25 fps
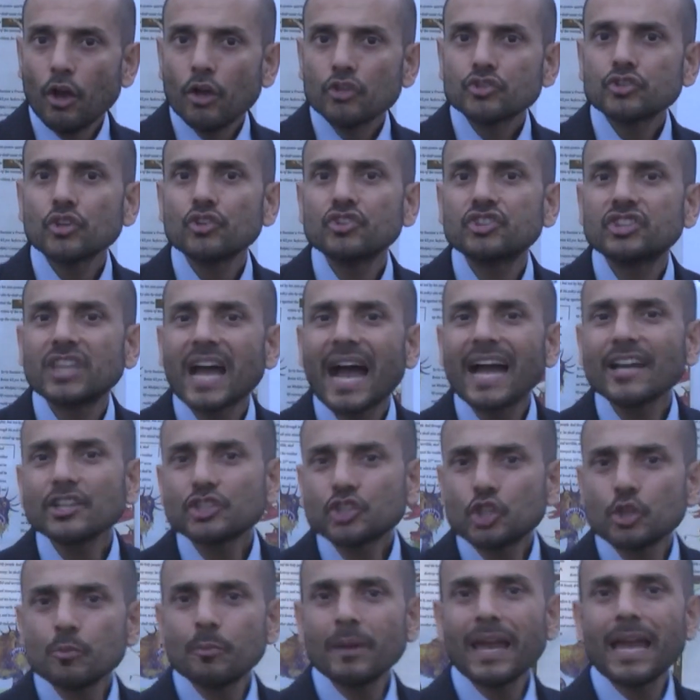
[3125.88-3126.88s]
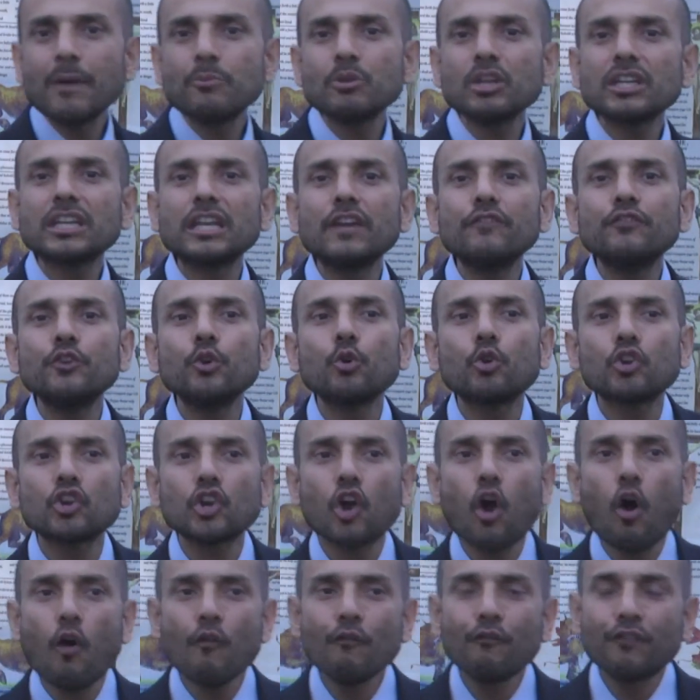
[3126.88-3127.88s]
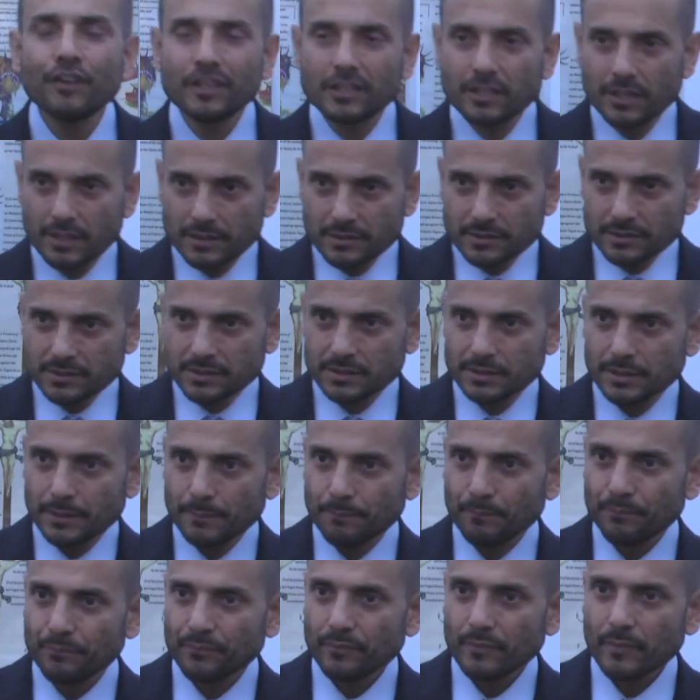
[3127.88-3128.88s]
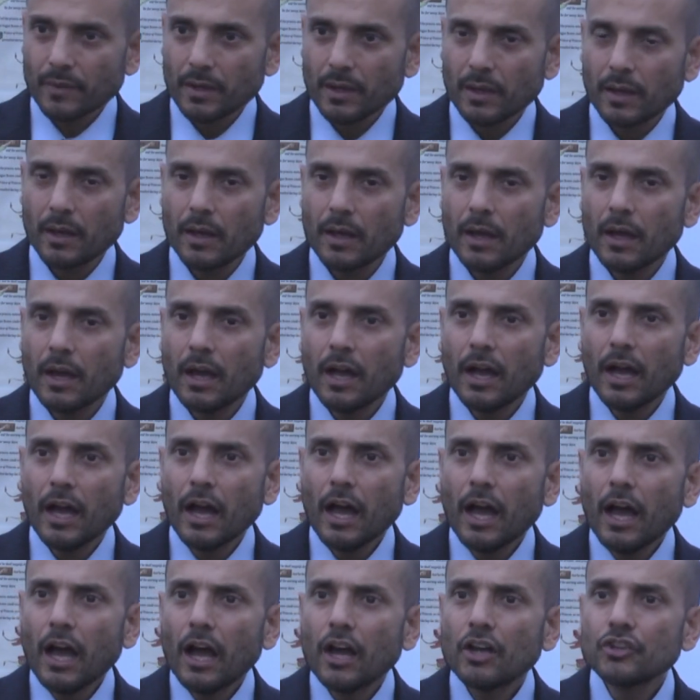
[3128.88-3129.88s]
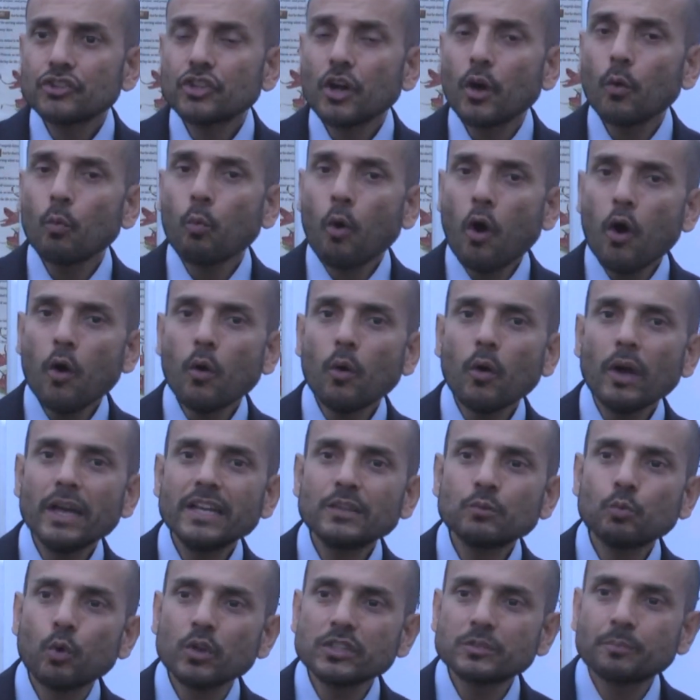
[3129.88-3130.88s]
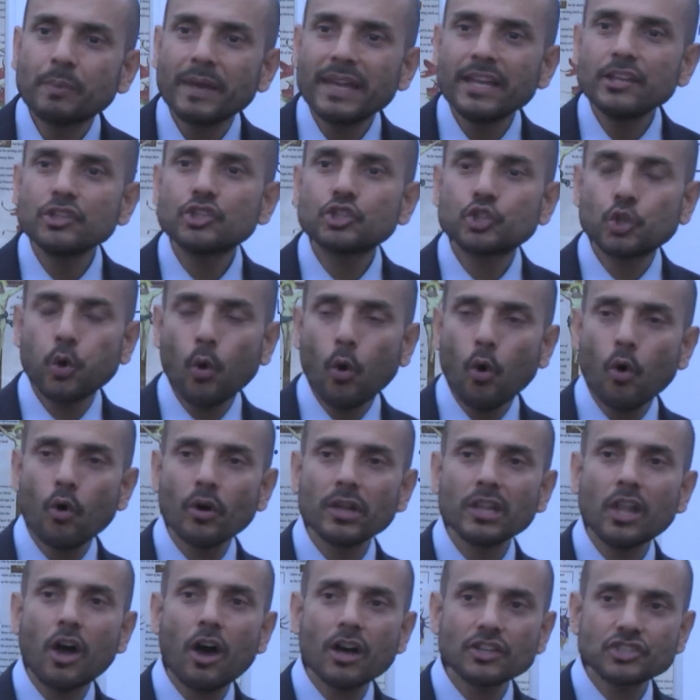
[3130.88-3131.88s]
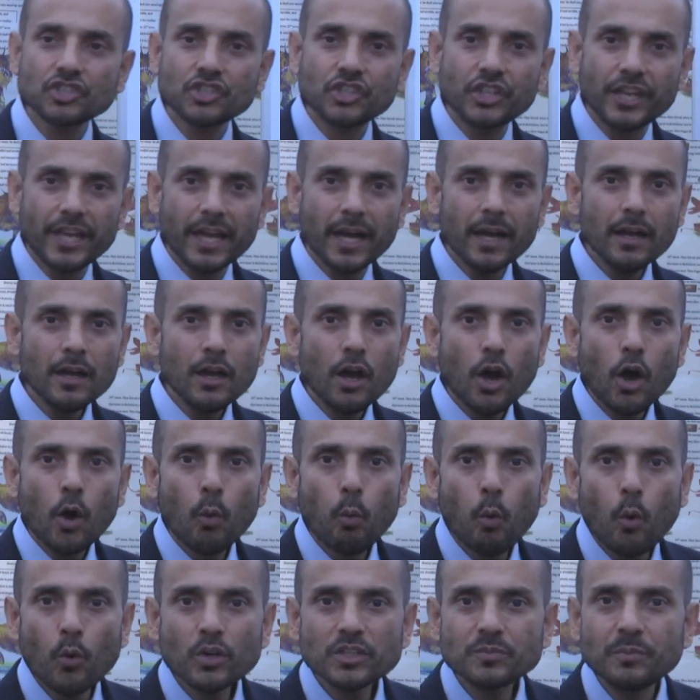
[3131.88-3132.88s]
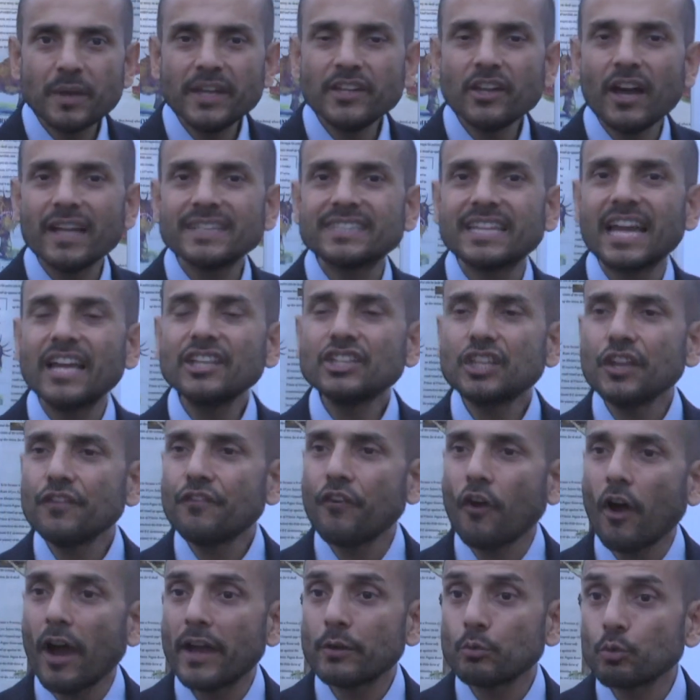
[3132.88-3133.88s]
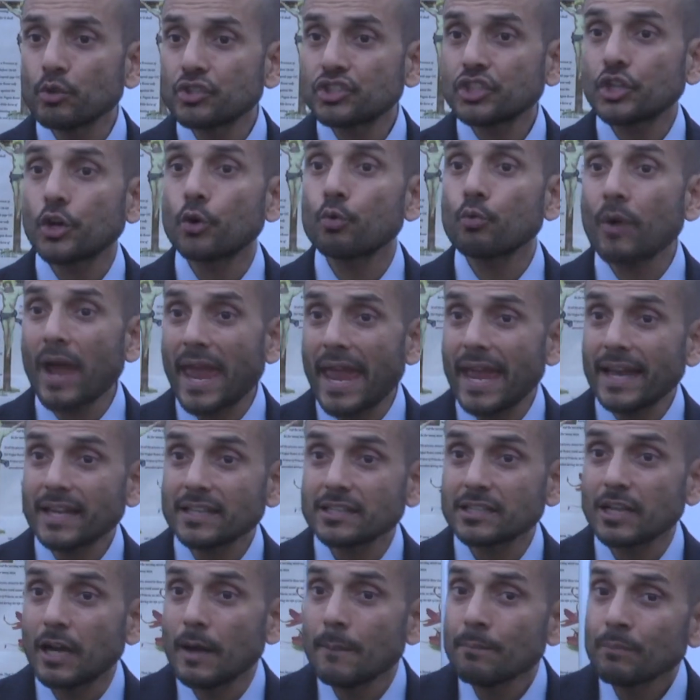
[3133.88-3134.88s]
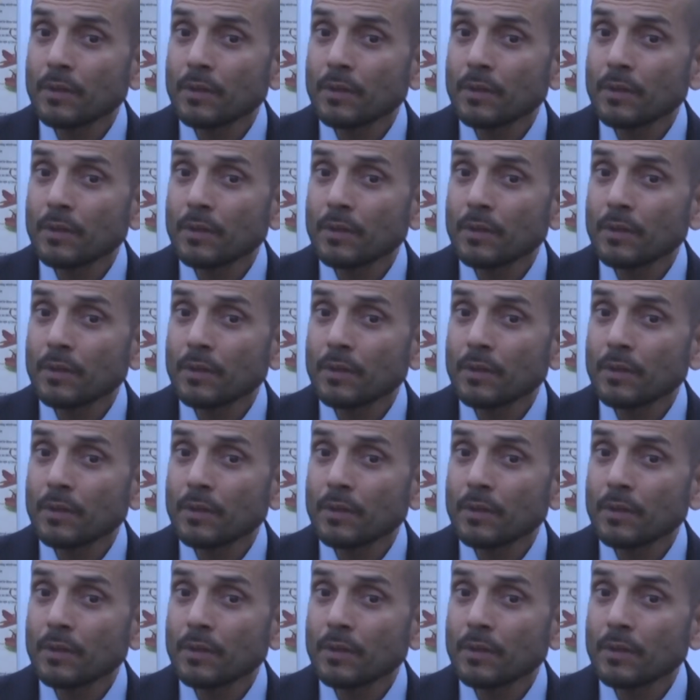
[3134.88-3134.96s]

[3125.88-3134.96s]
So that should be able to give you confidence that what he was being taught last year, what was being identified was correct